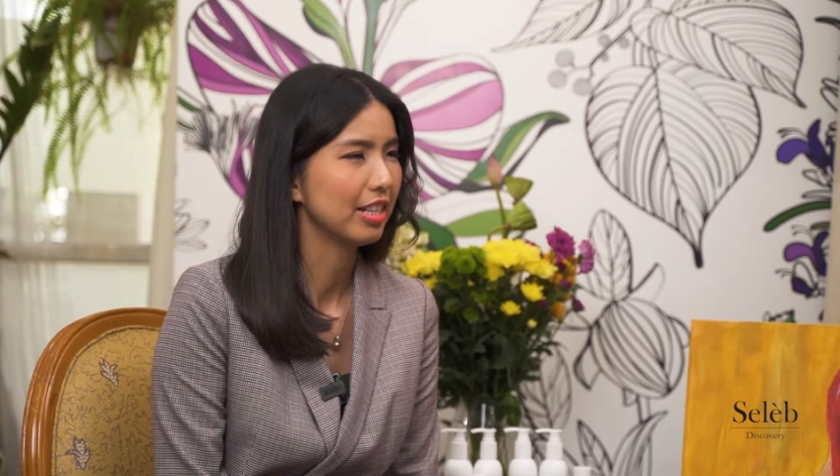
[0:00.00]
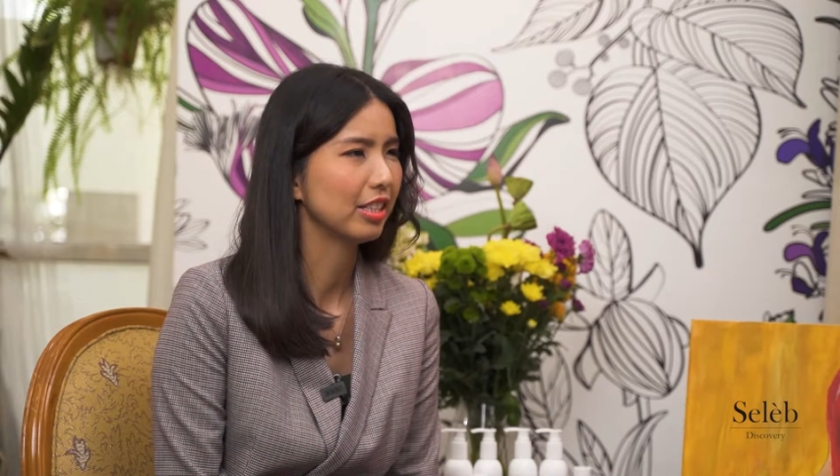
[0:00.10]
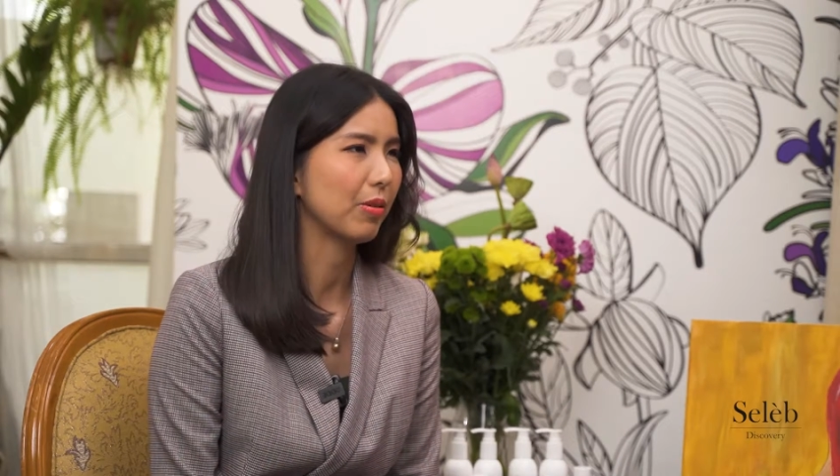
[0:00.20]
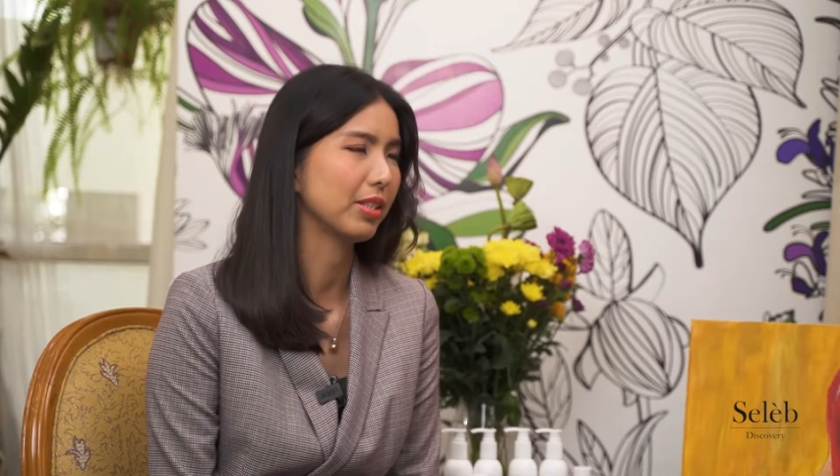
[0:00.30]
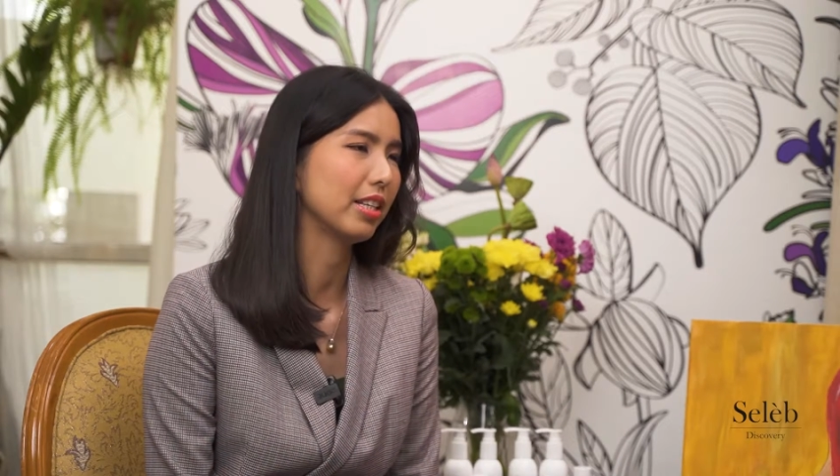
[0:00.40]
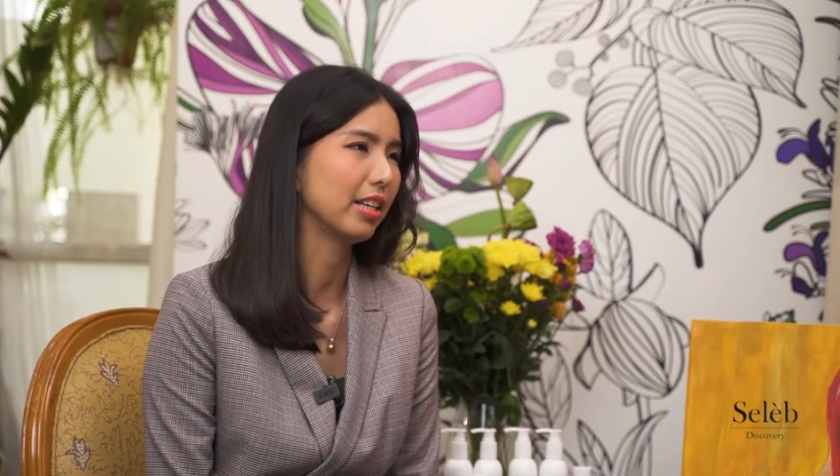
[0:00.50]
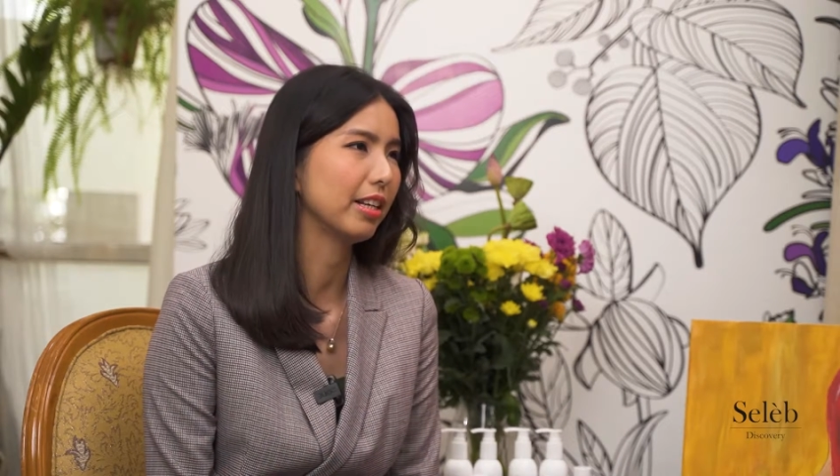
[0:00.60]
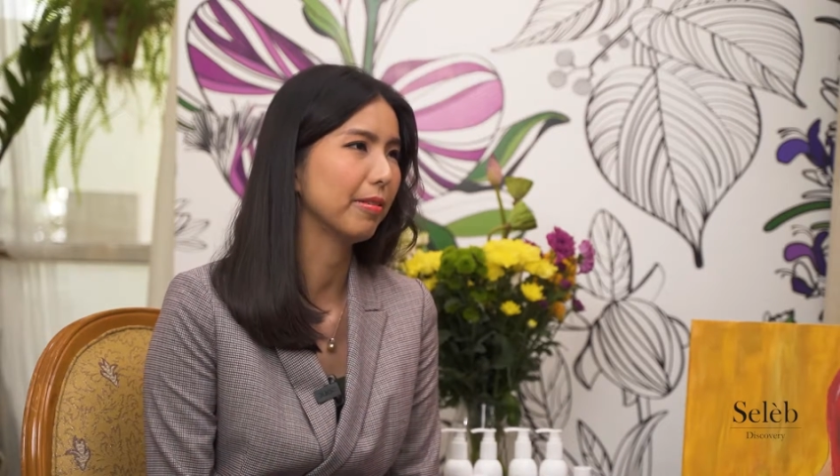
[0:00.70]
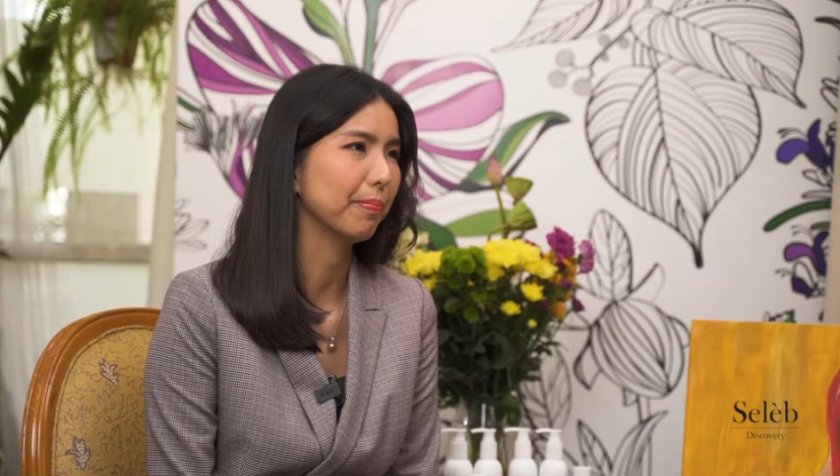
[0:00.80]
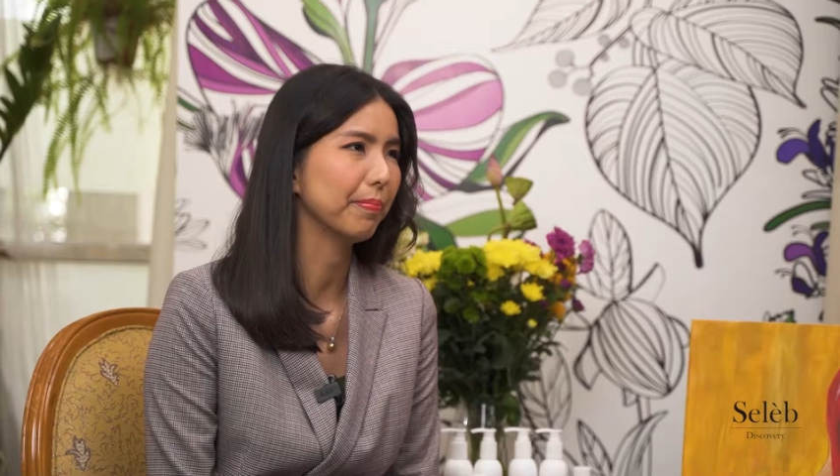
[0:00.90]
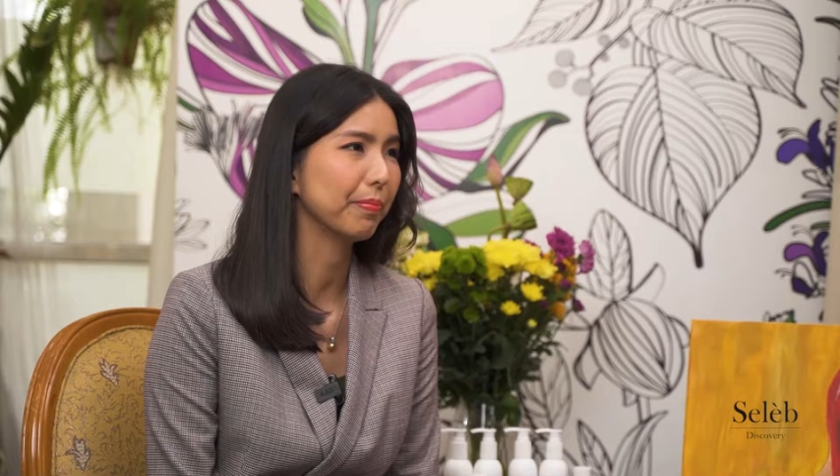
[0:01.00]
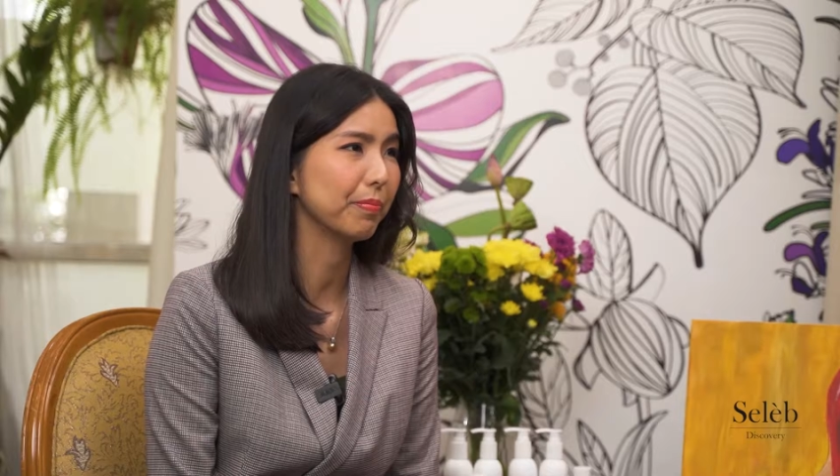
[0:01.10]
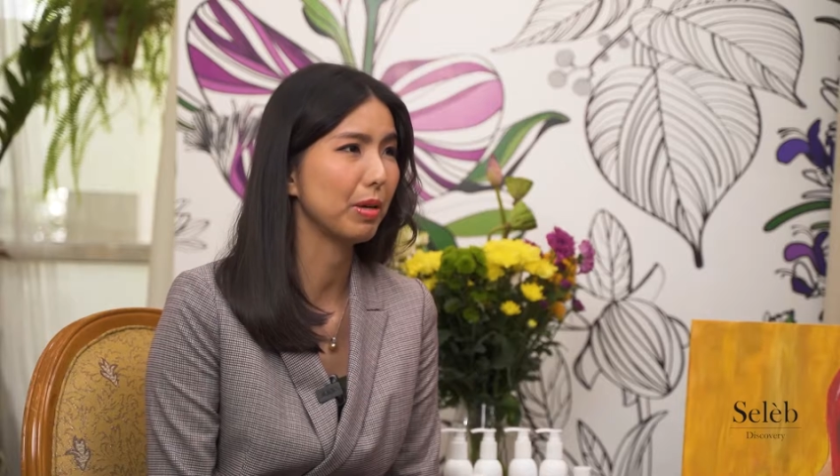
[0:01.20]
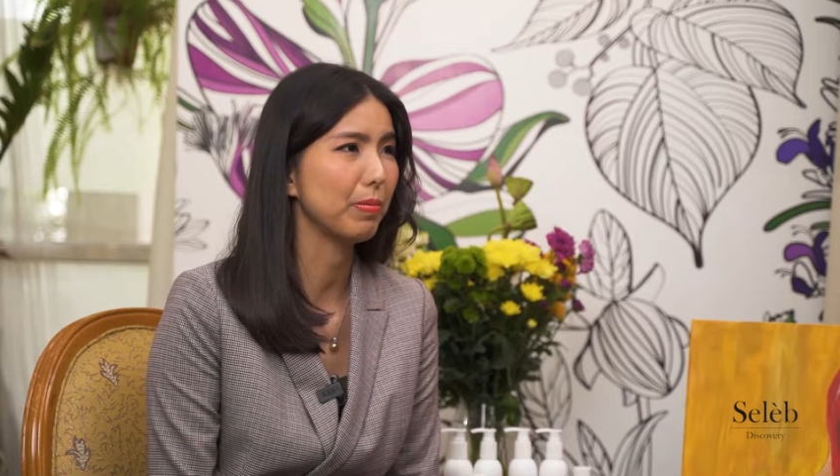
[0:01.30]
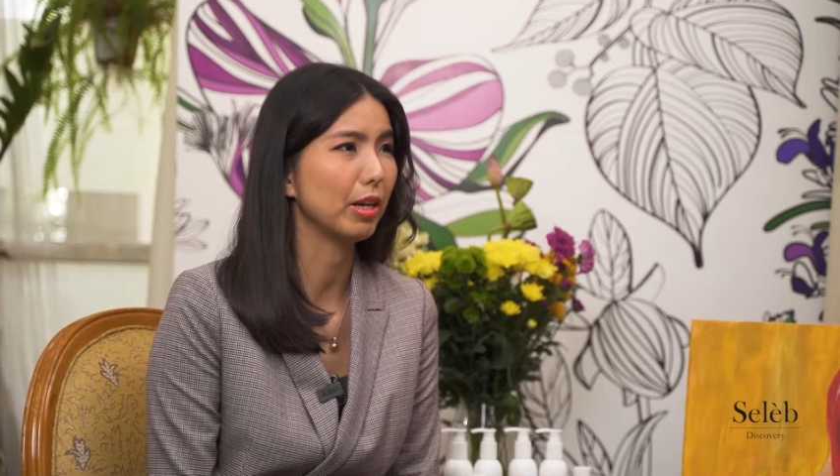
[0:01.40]
So I was thinking, mm,
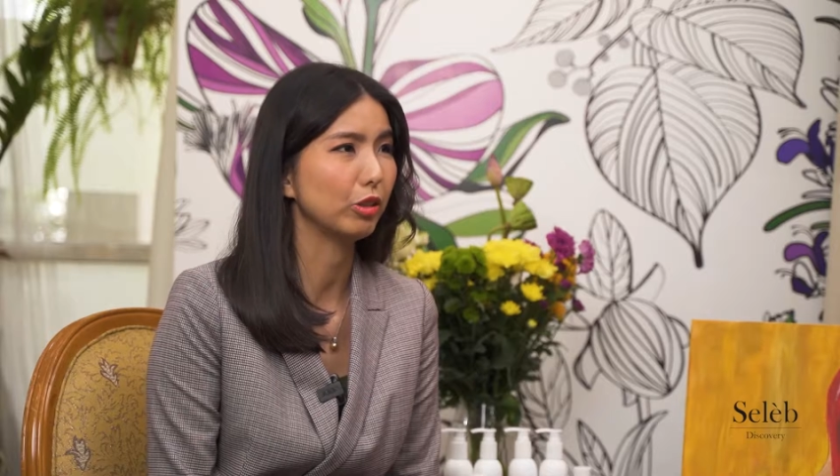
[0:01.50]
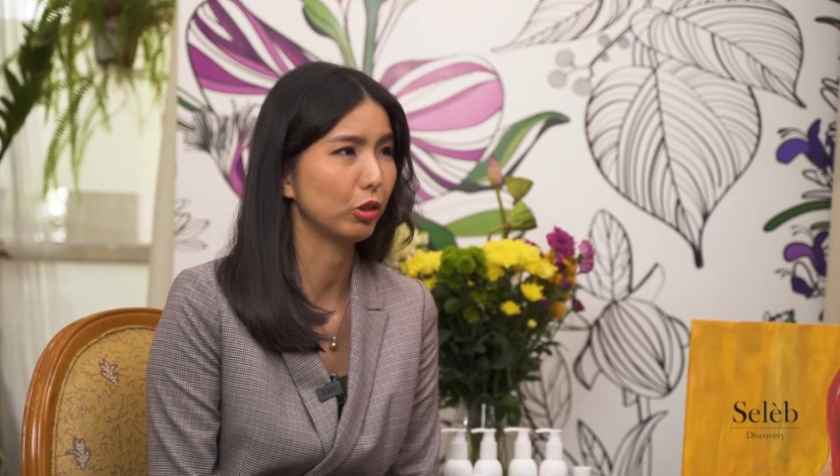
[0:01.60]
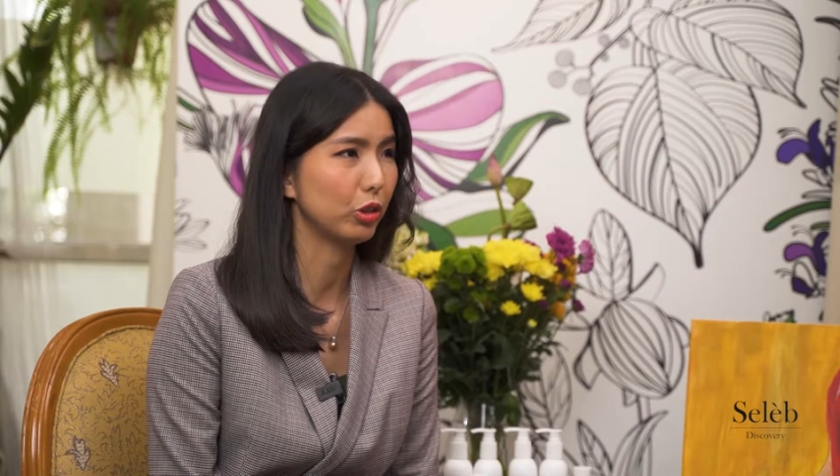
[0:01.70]
maybe I should